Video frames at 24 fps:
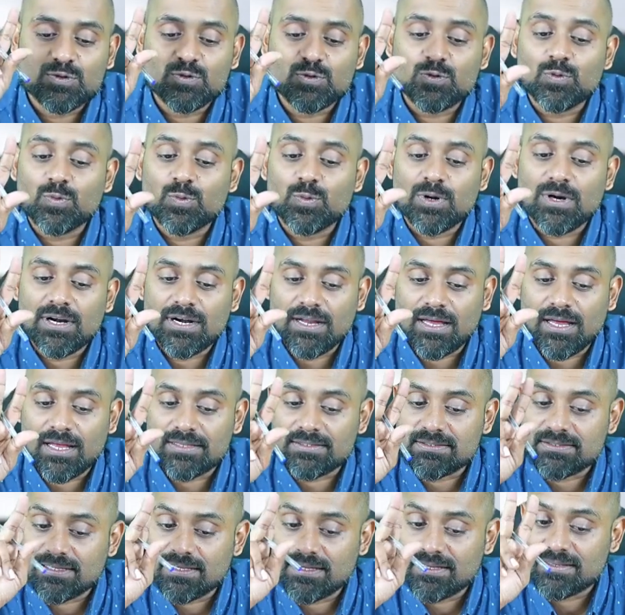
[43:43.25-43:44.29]
Two word
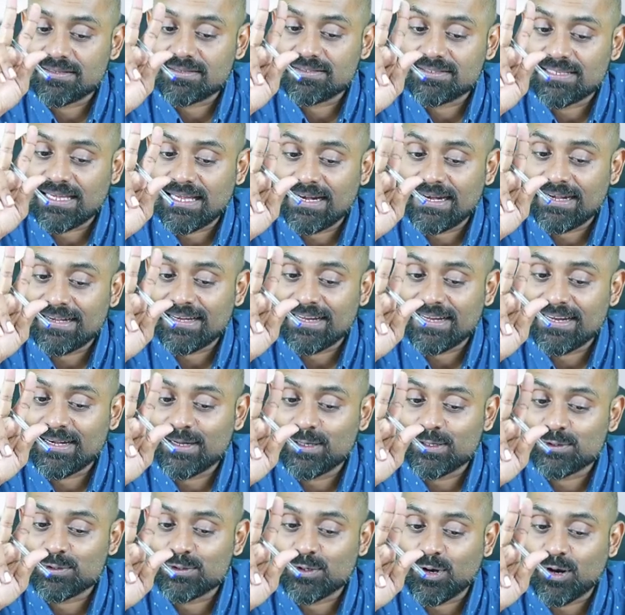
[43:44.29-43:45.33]
answer. Genetic
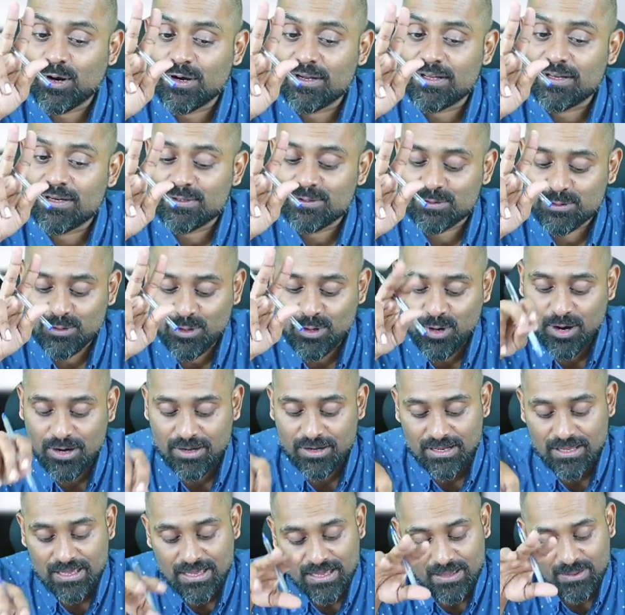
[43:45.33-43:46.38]
disorder is
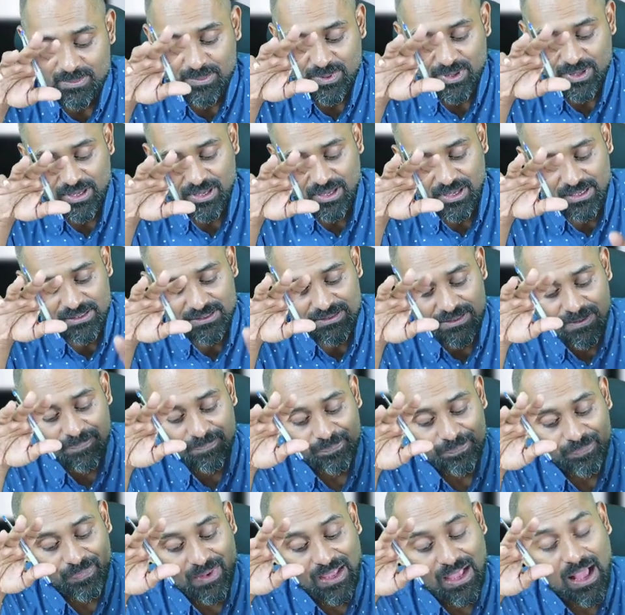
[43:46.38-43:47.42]
not, because
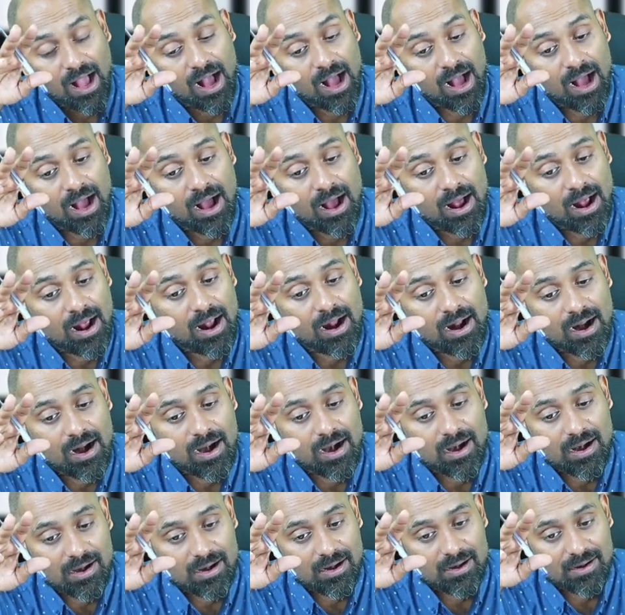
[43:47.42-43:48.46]

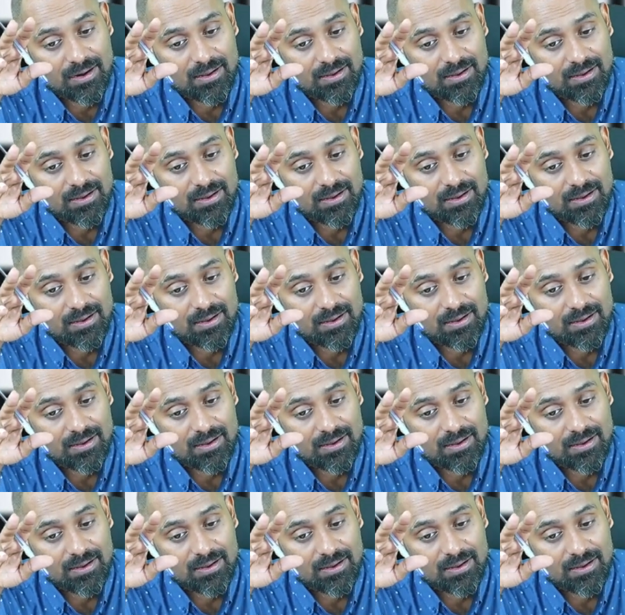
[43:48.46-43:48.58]
R.